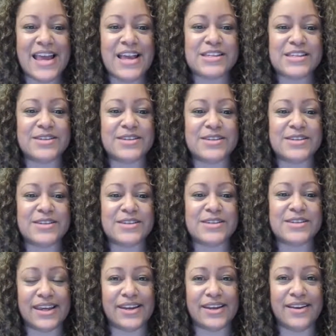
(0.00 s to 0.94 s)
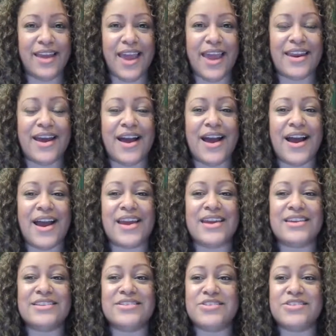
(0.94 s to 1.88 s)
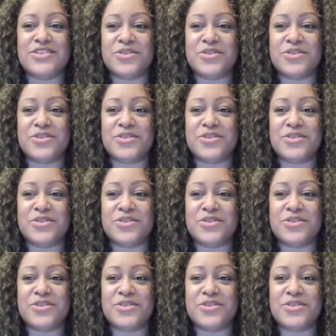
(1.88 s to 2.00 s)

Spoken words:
So I did. And I